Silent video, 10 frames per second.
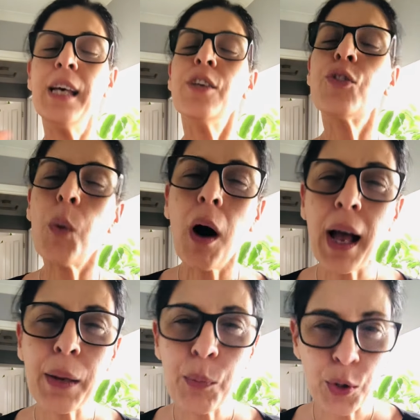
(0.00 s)
So
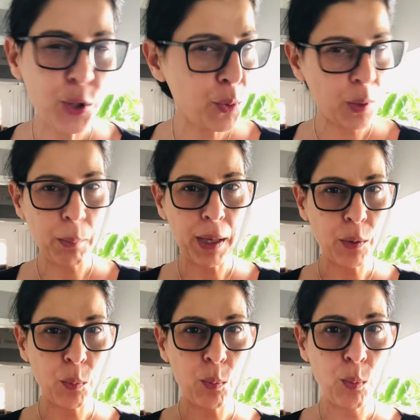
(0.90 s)
I want you, no matter
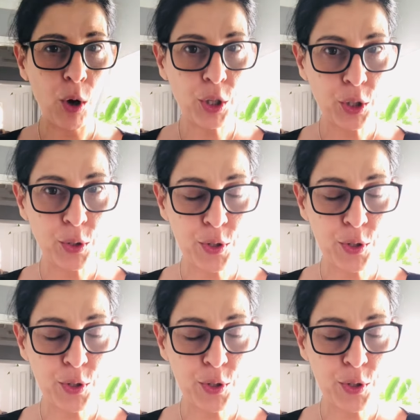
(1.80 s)
what you